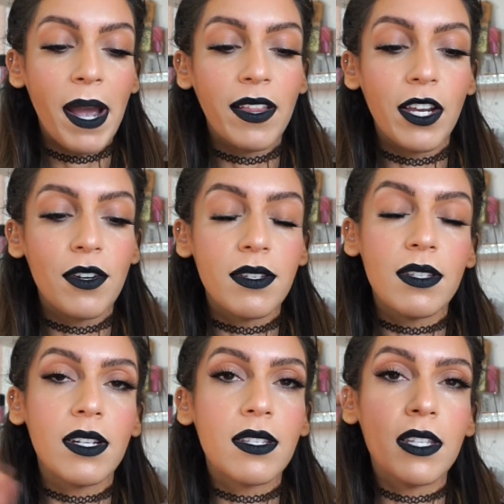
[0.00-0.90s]

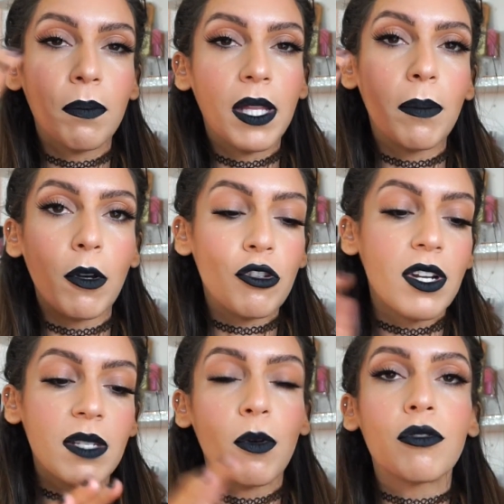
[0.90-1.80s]
highlighters in a stippling
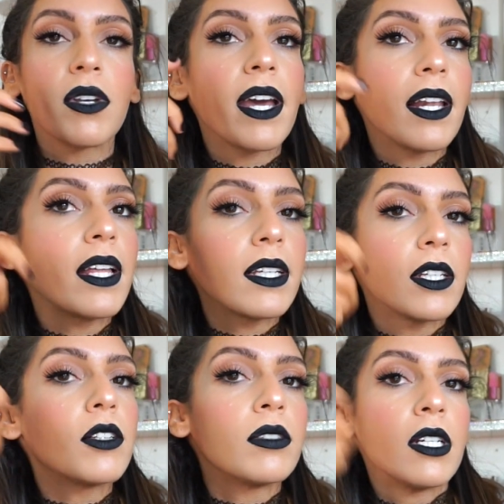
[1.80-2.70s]
motion as opposed to kind of like,
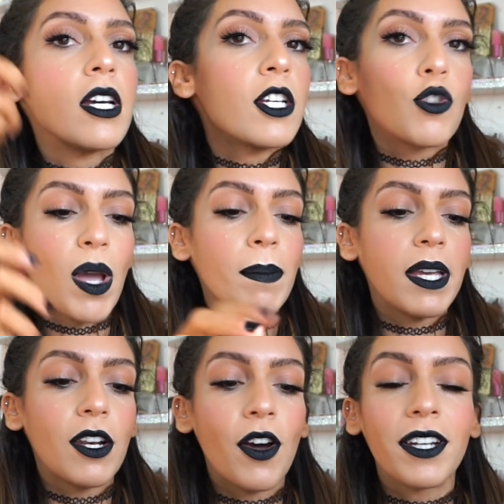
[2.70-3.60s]
you know,
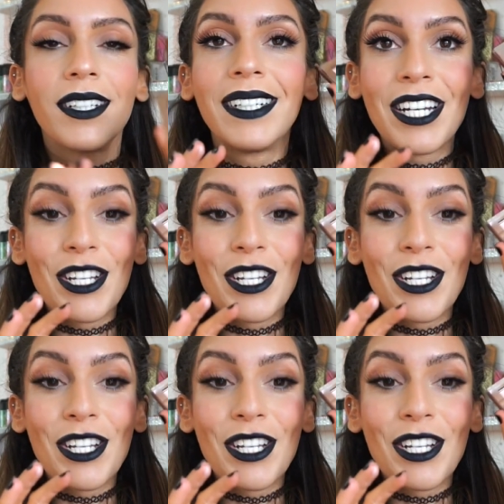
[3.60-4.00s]
swiping it on.